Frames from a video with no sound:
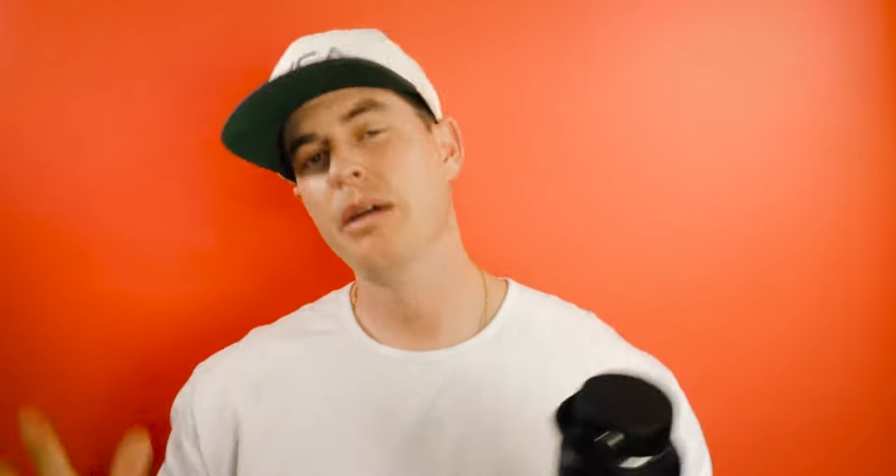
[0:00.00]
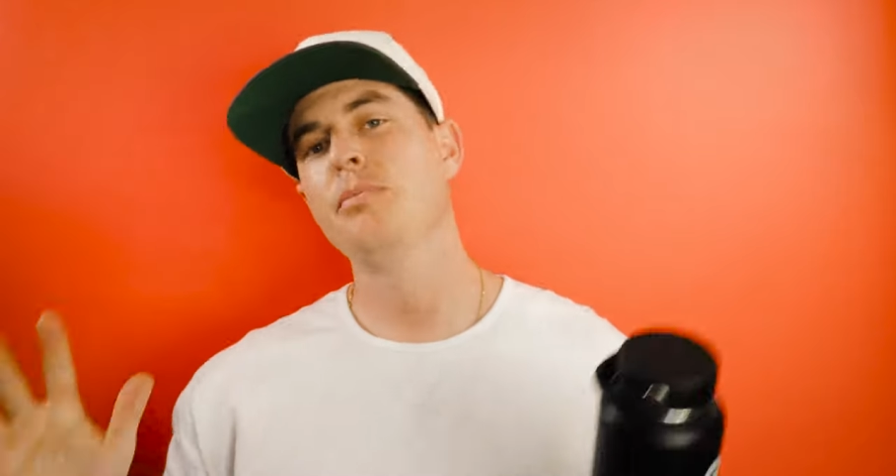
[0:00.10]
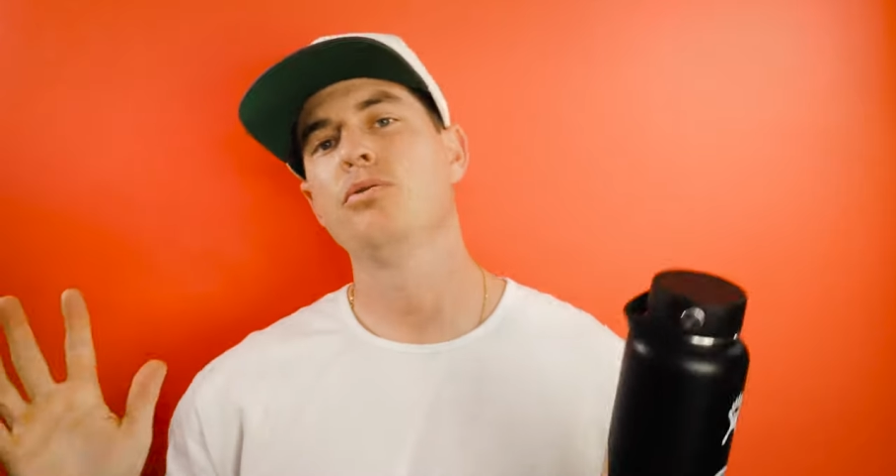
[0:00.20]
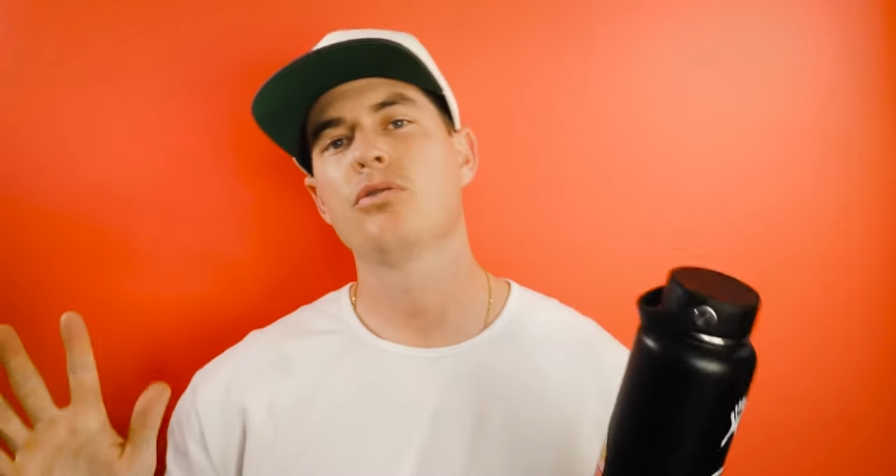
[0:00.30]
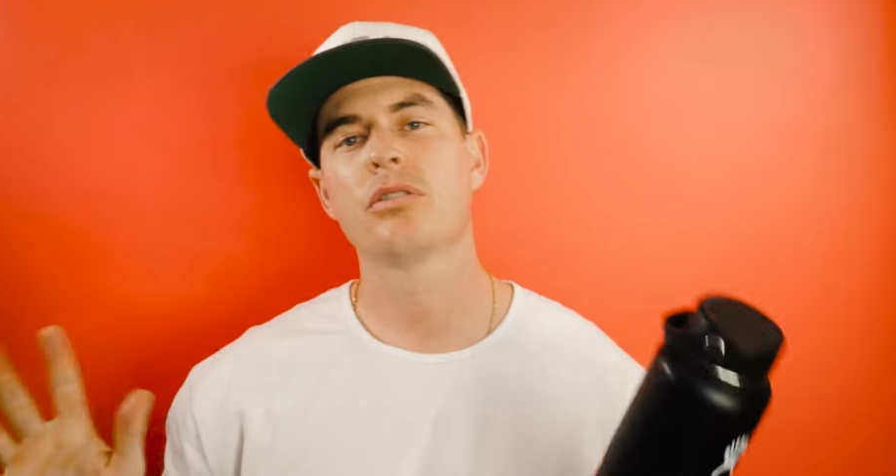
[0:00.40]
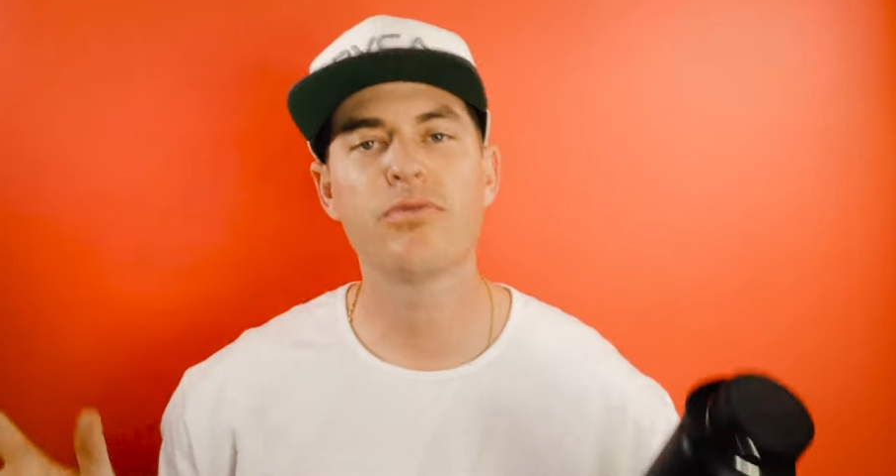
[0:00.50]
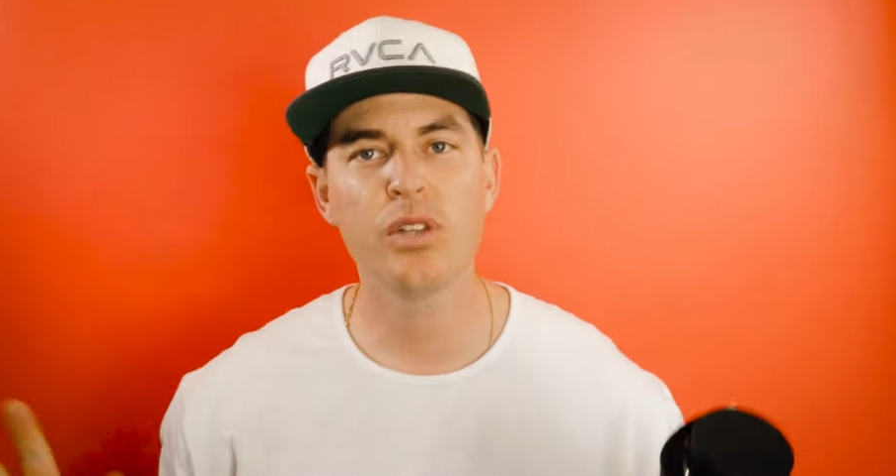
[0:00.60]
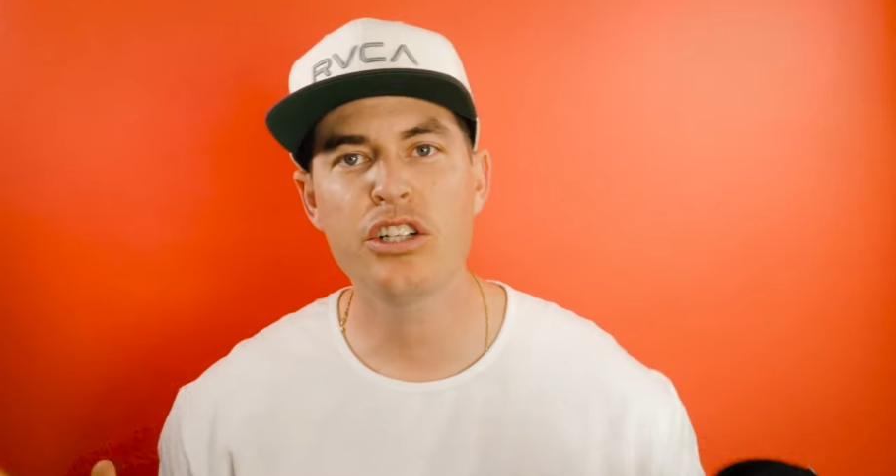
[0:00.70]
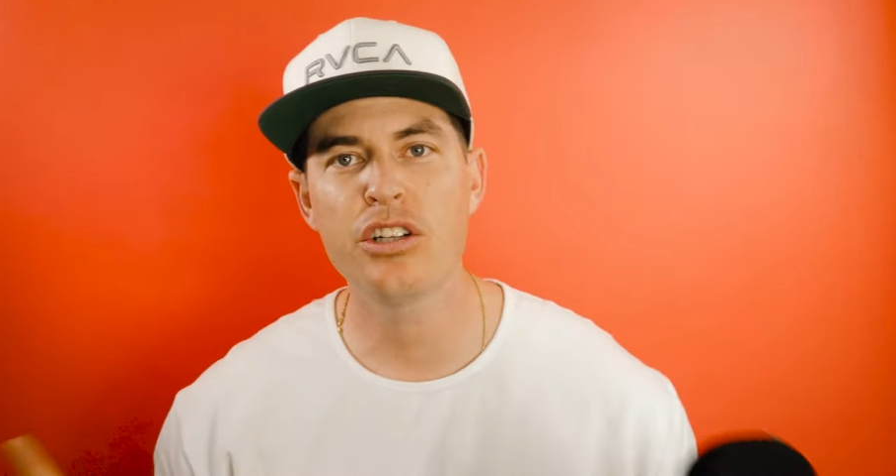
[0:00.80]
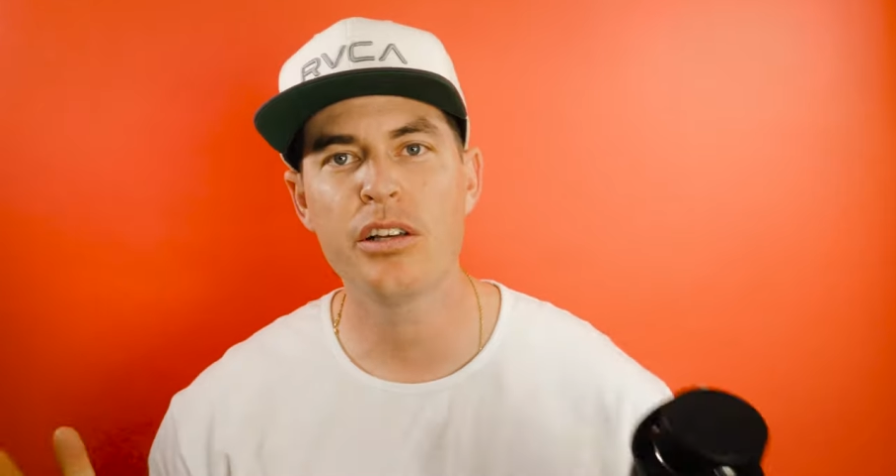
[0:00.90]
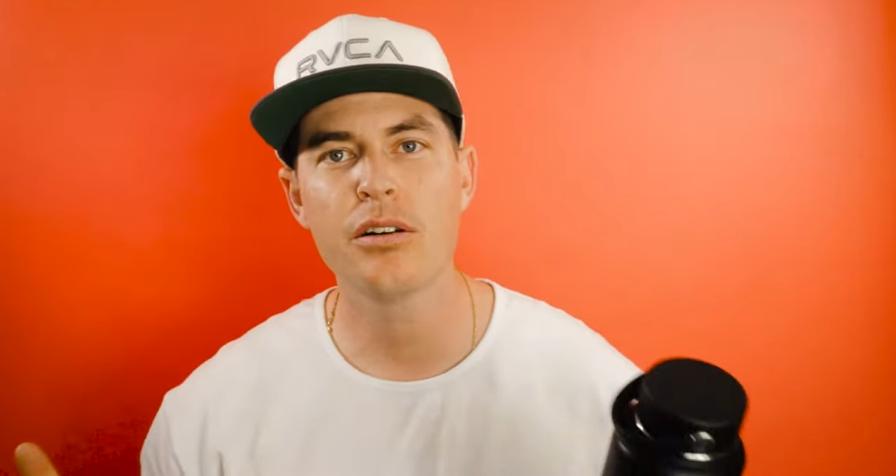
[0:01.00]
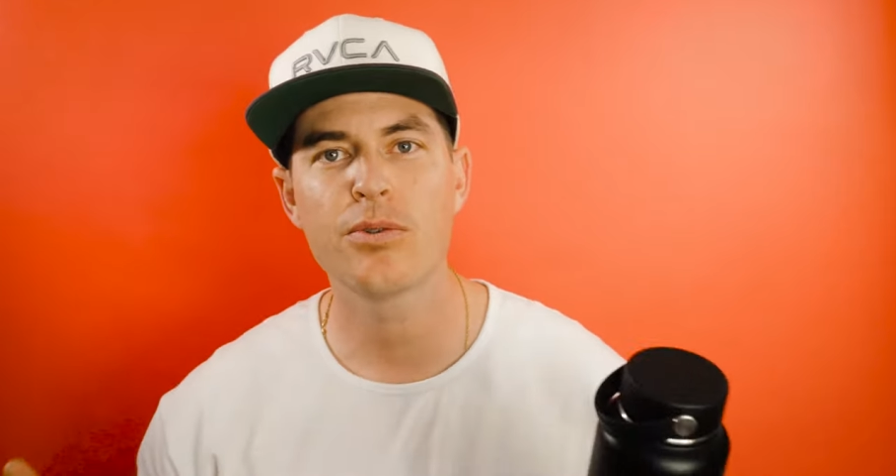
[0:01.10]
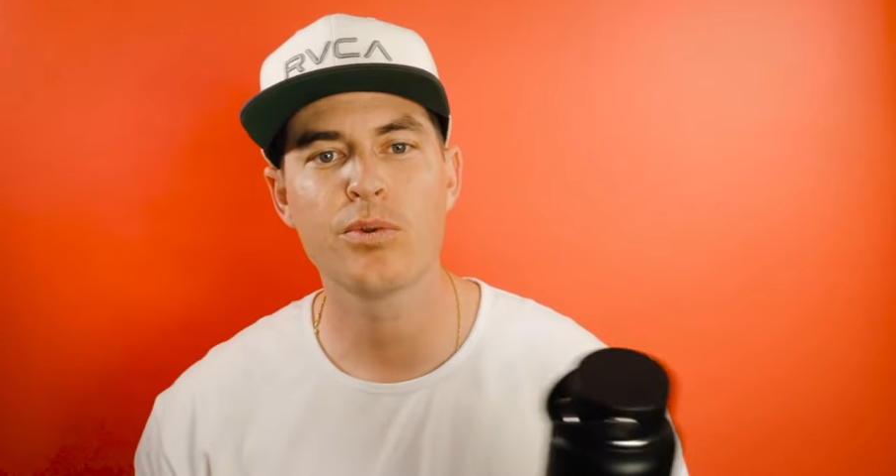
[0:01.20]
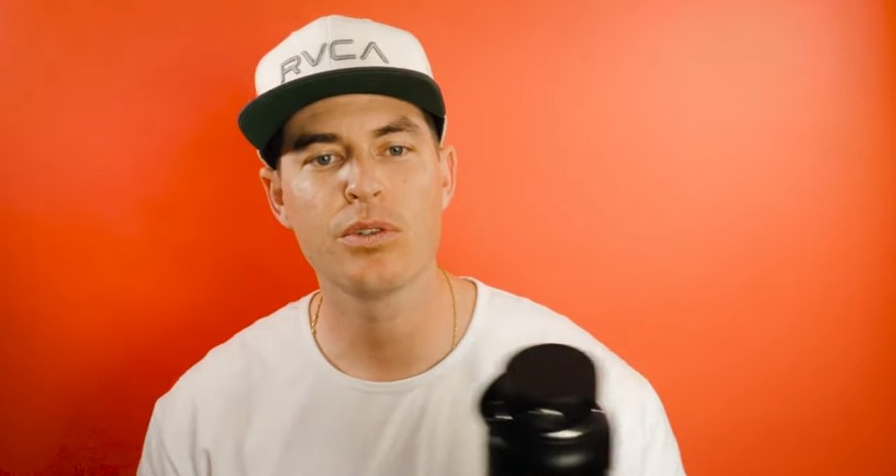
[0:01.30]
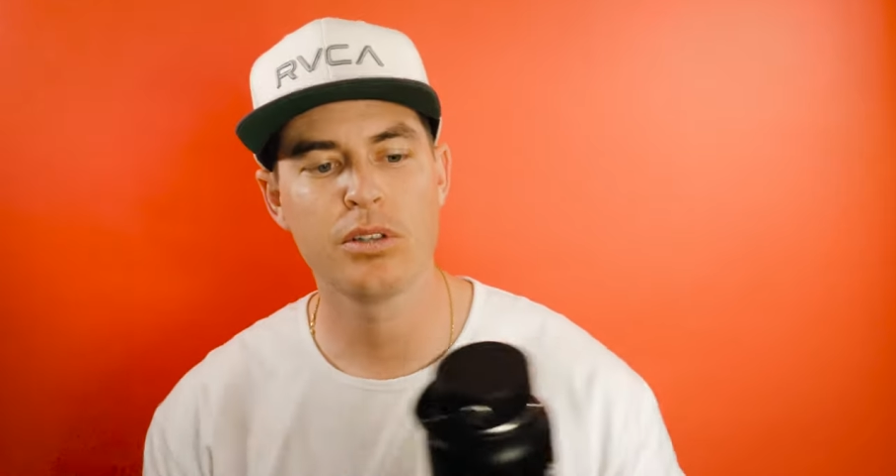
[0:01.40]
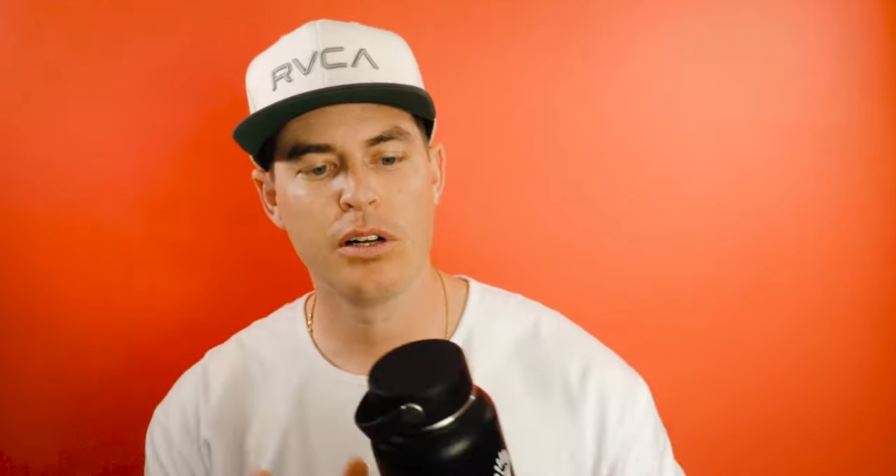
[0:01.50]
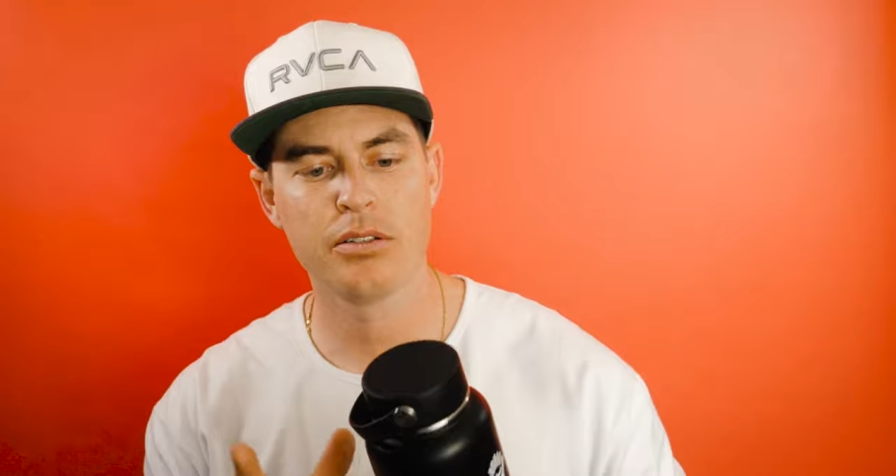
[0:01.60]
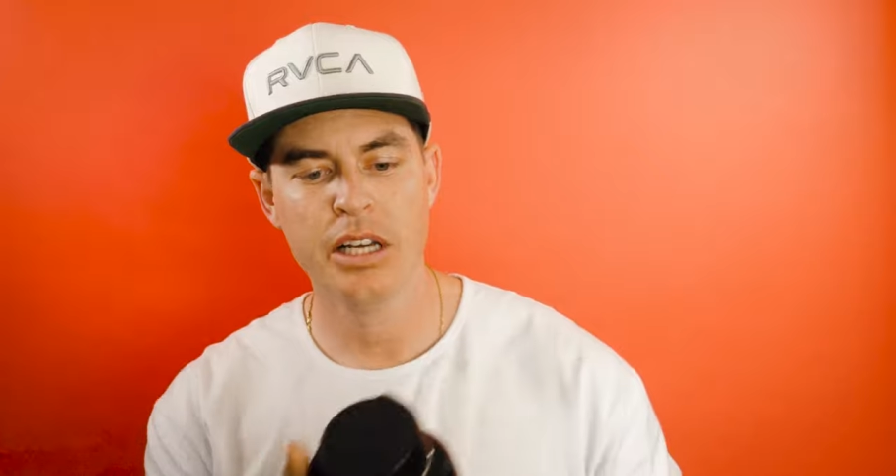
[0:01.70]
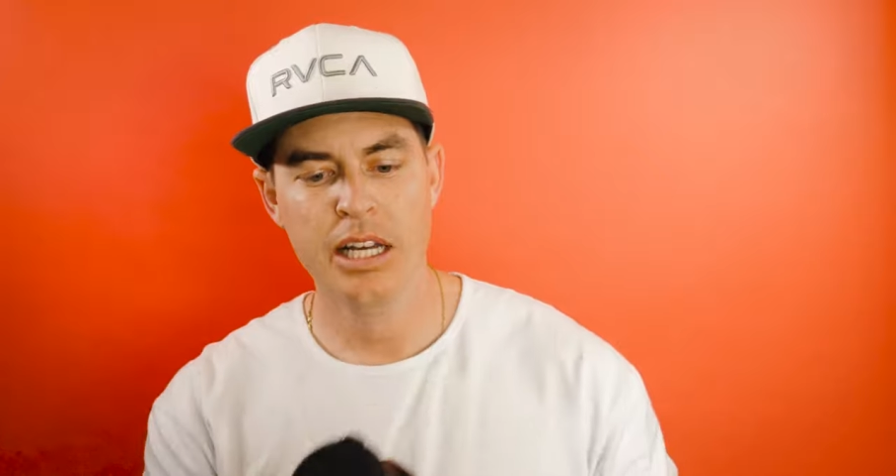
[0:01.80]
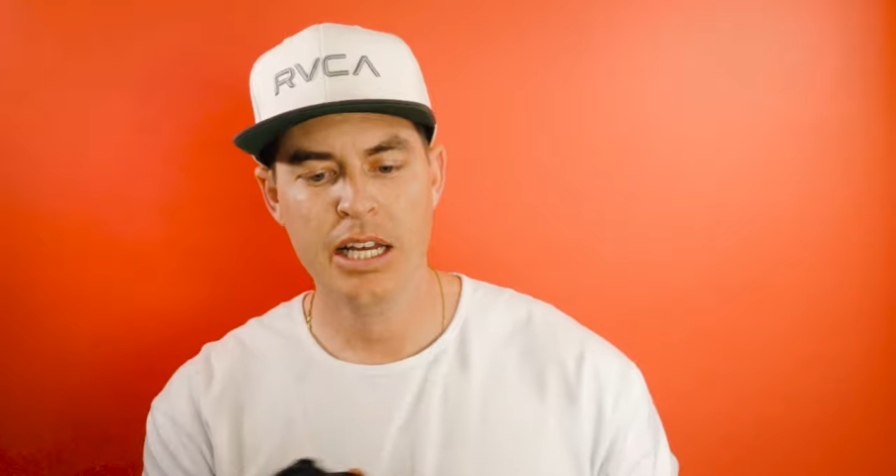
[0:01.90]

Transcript: Maybe you just flinch there as a result.